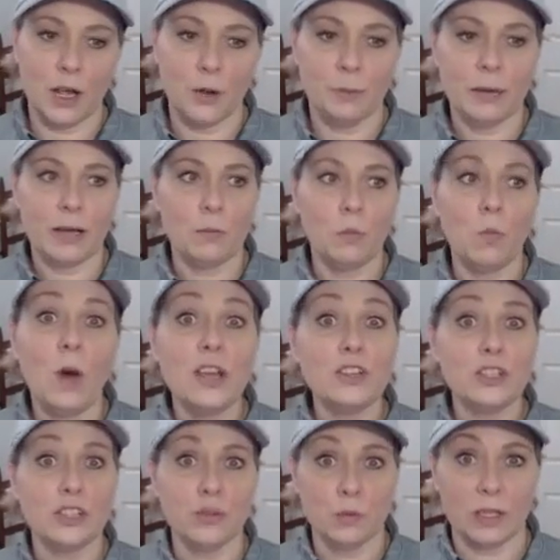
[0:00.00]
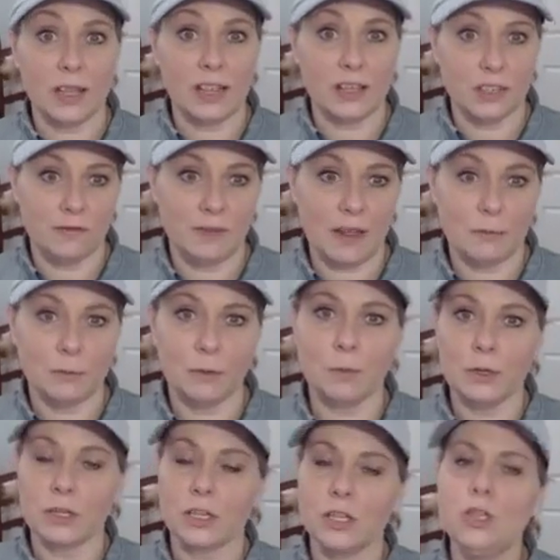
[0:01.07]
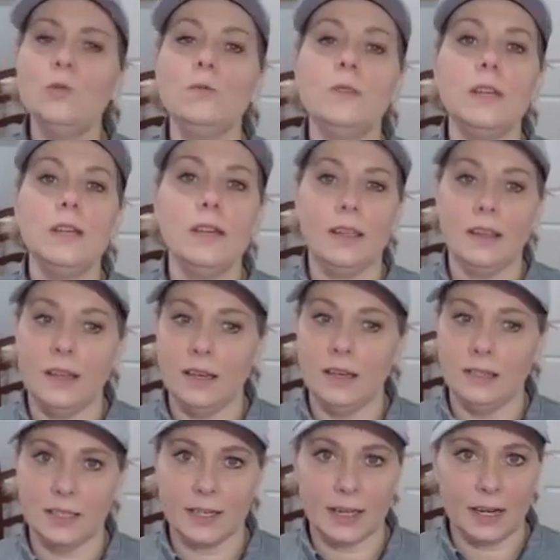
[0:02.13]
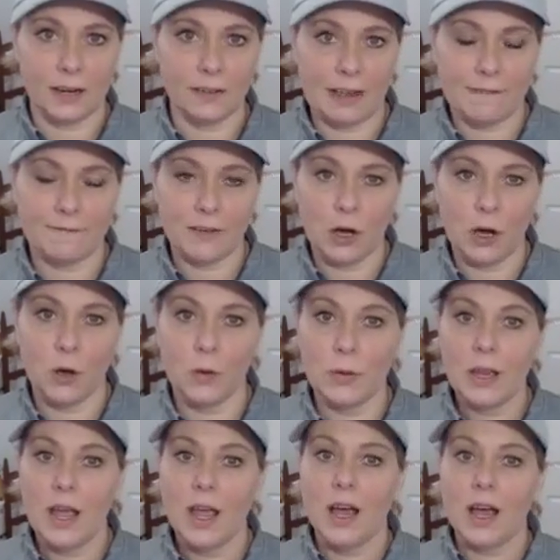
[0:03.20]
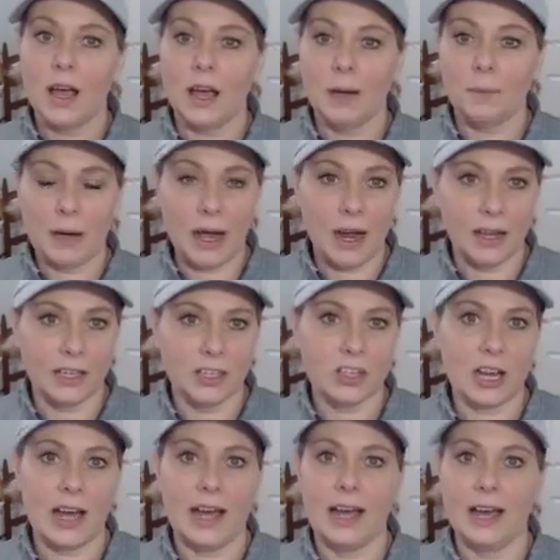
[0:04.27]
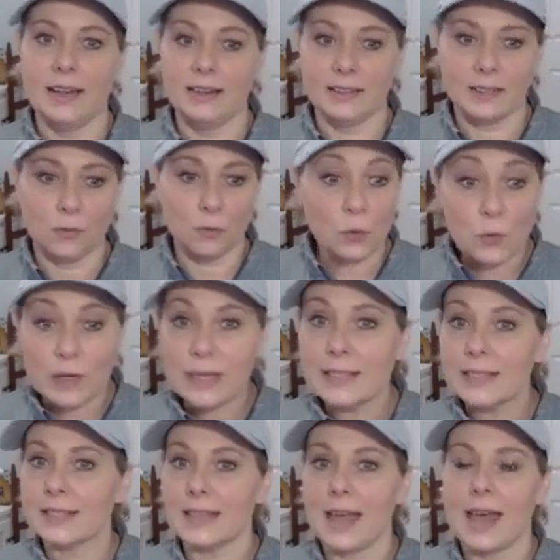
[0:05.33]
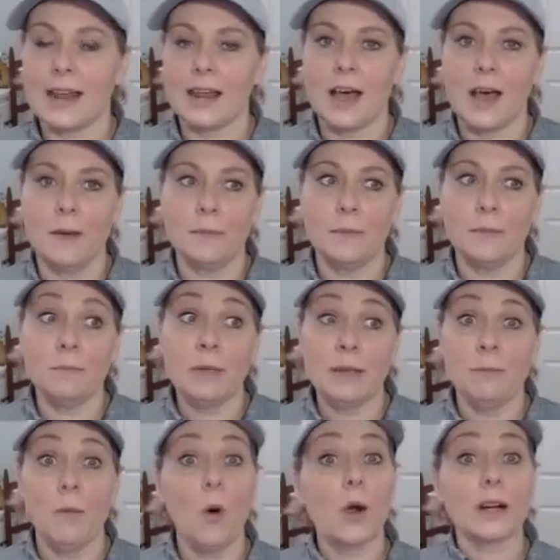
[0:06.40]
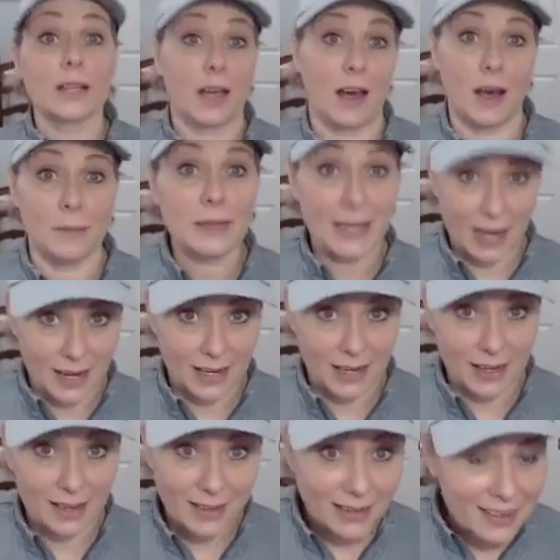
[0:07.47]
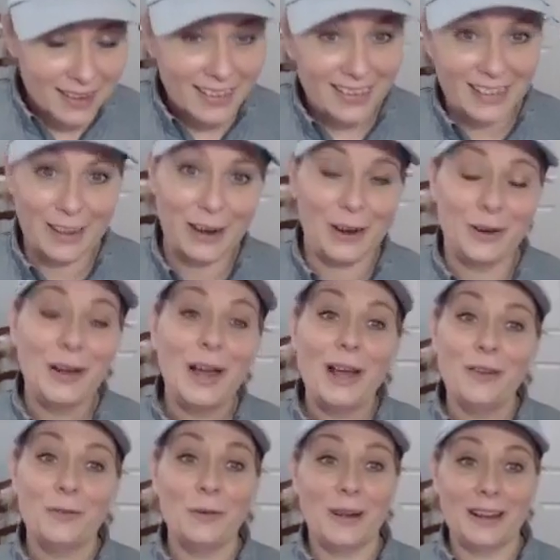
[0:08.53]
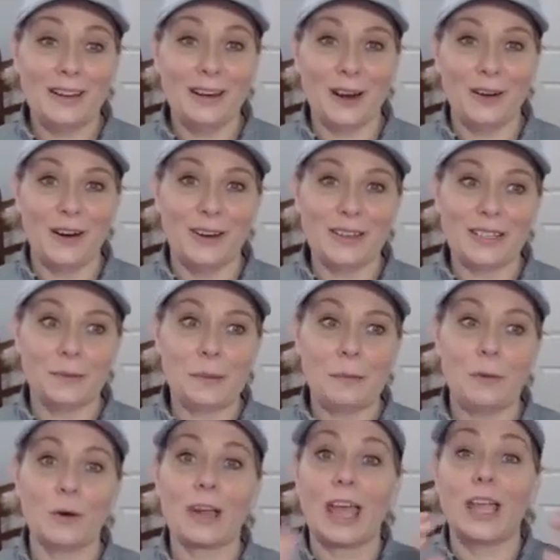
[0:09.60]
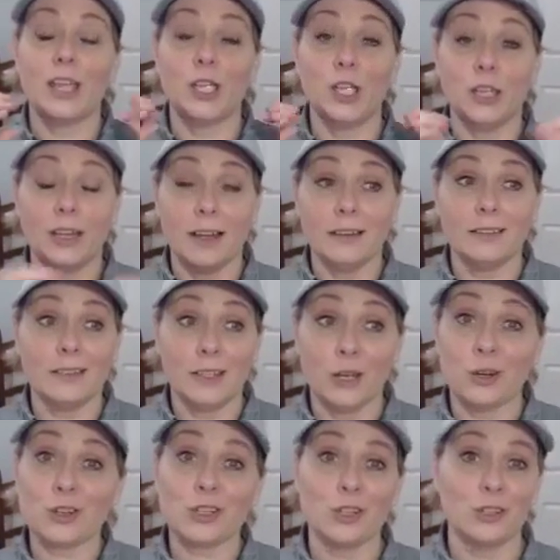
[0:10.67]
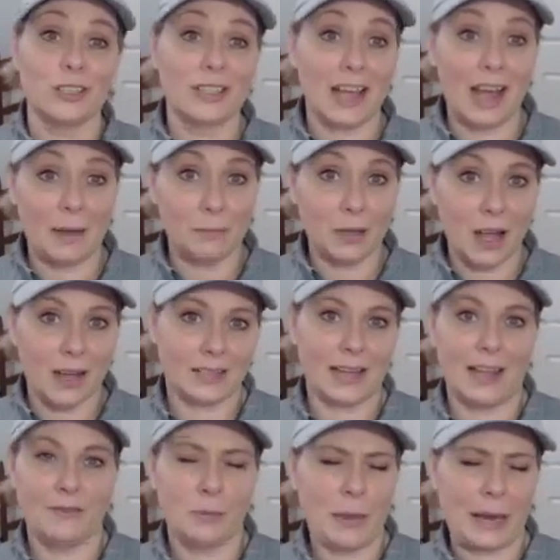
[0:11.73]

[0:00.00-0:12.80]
but once you realize you've double booked, you need to get on that phone, apologize, reset up, be more accommodating. I always tell people, okay, there are certain time blocks I have on my